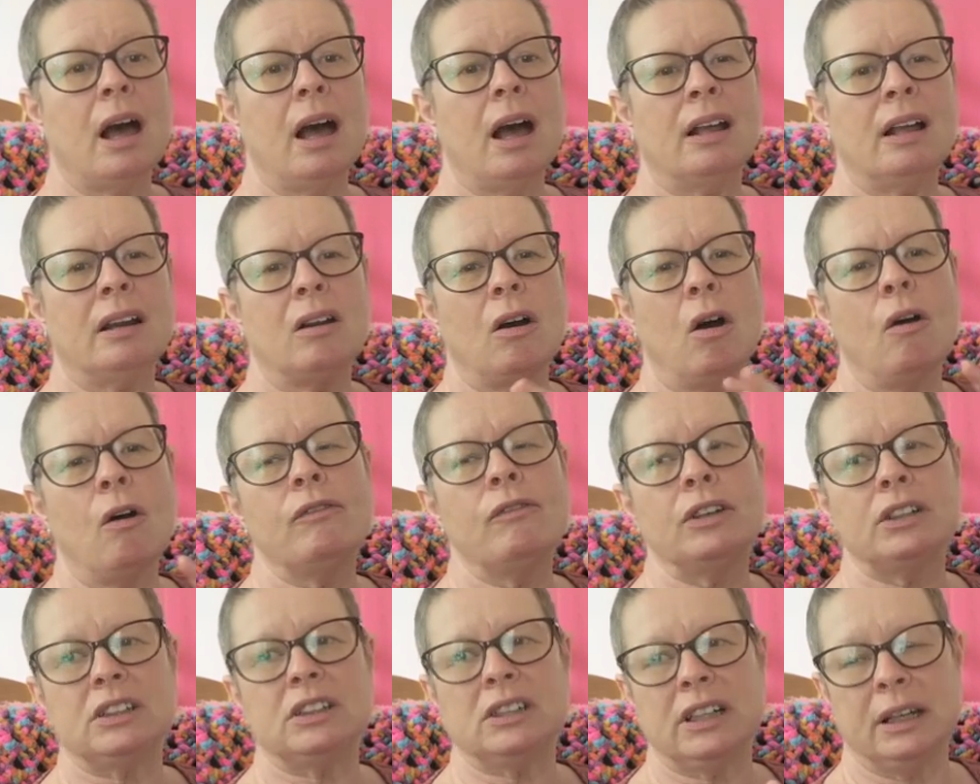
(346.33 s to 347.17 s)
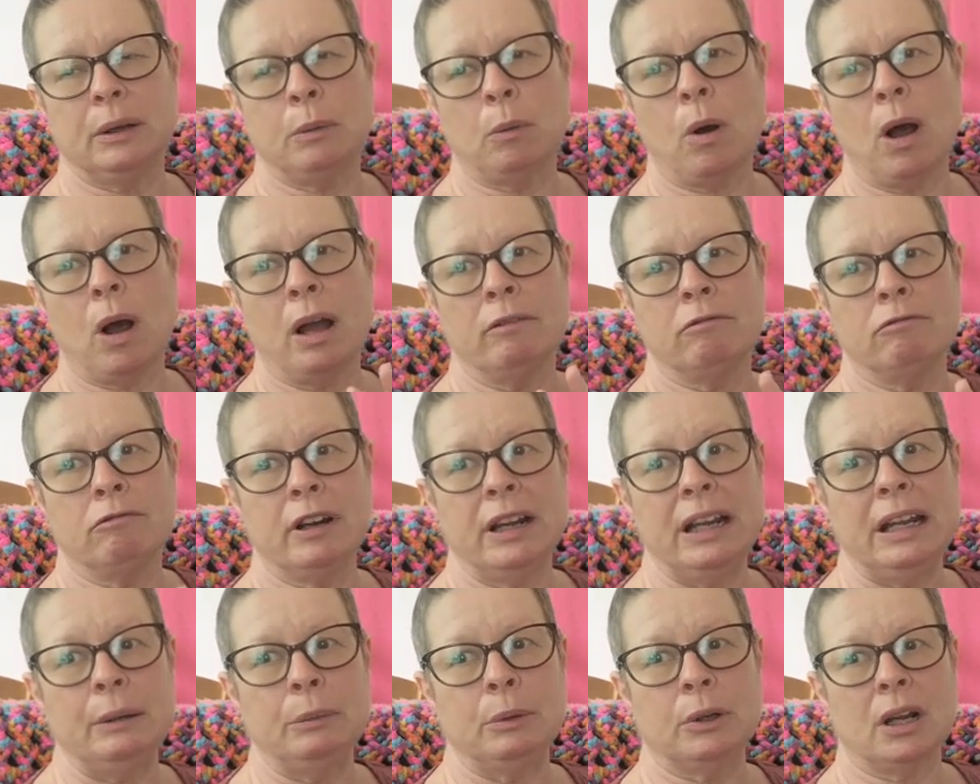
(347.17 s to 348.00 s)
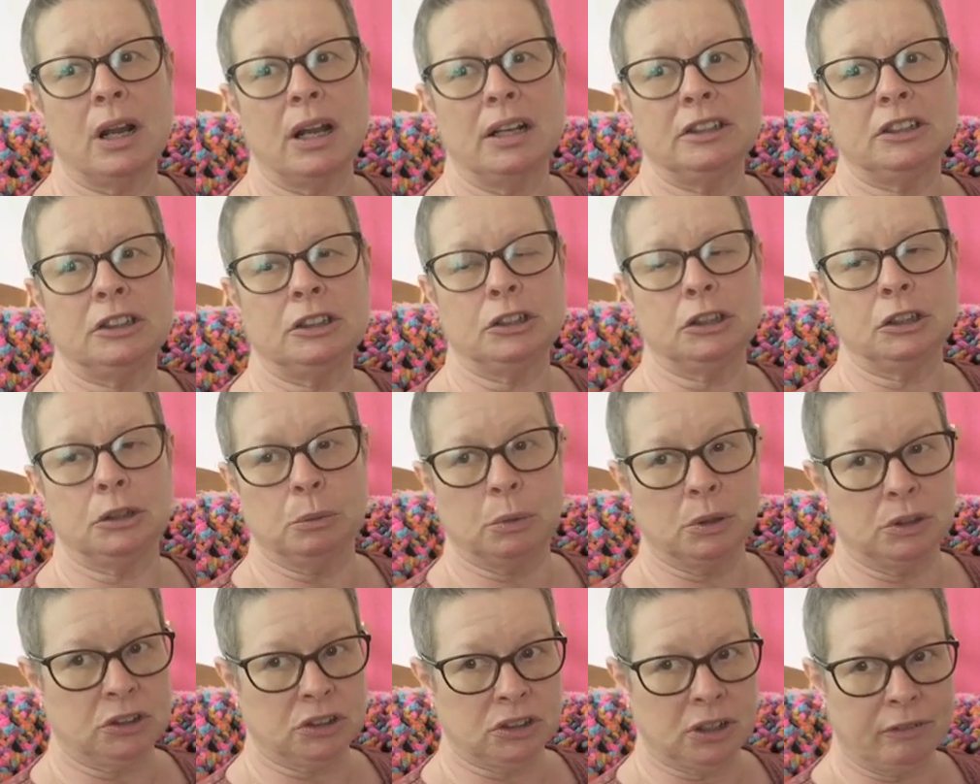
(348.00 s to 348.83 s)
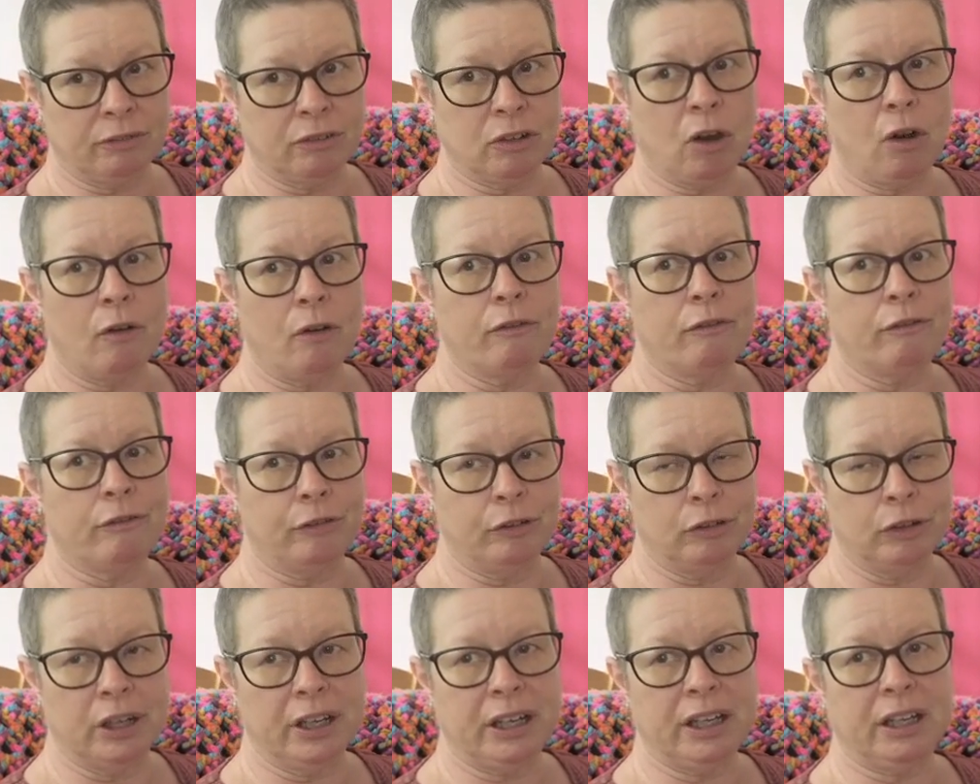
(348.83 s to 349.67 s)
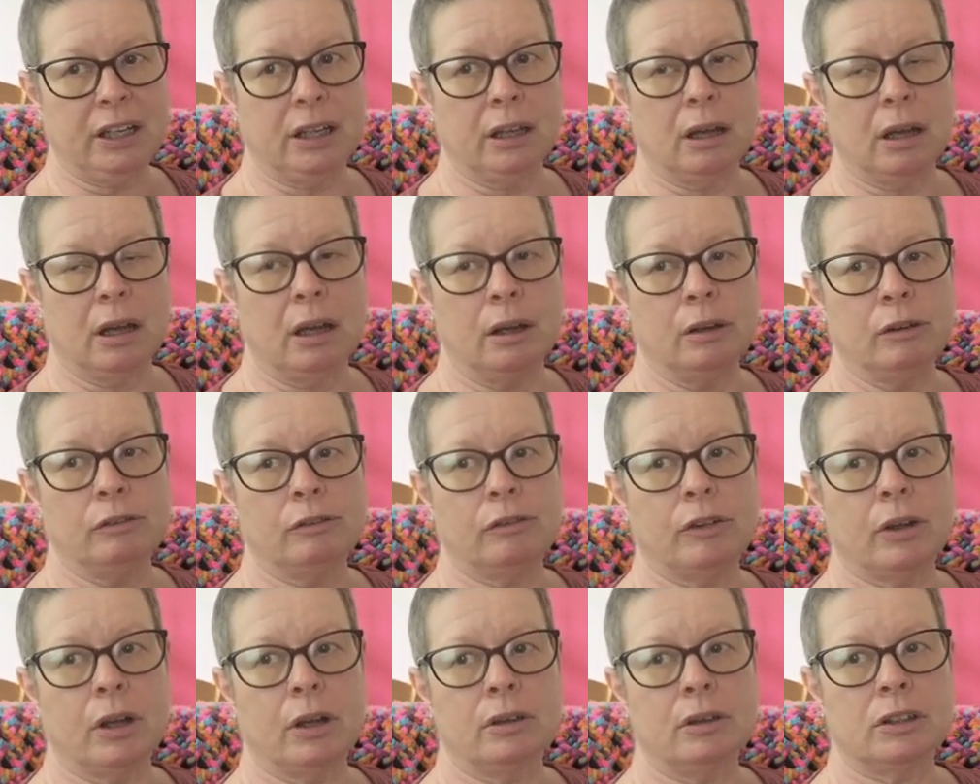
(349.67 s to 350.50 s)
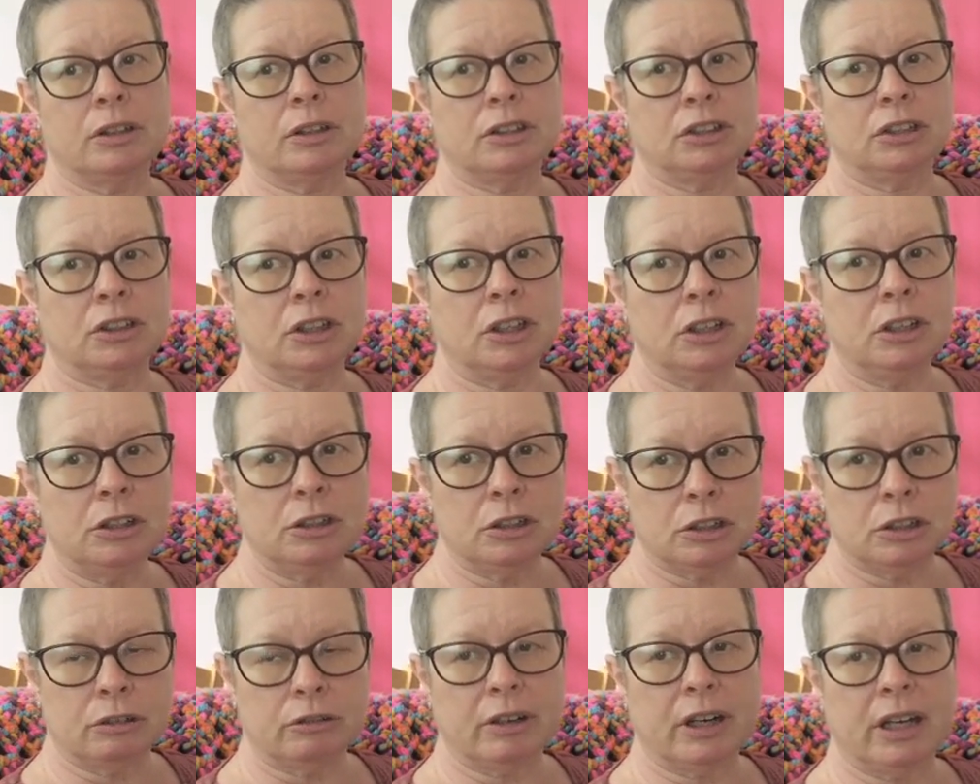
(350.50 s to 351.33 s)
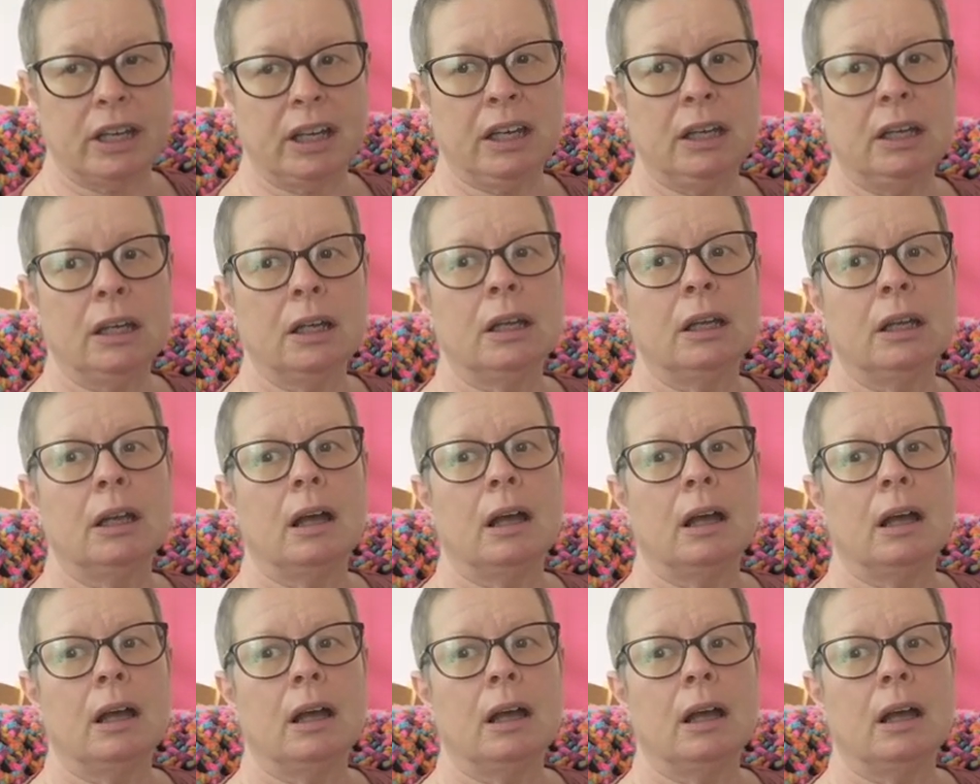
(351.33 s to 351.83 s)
And obviously, what I really would like to do once I've got fully over the surgery,